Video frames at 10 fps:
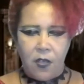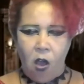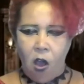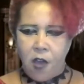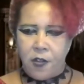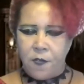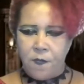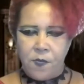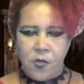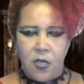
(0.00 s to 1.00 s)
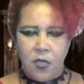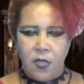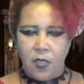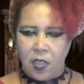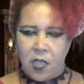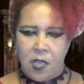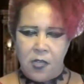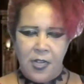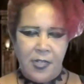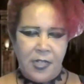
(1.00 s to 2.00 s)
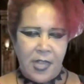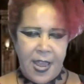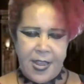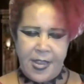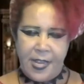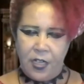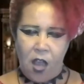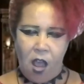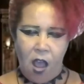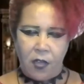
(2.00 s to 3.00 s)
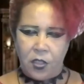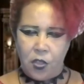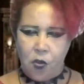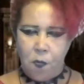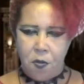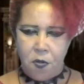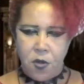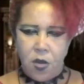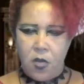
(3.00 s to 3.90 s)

autumn sunny day in October.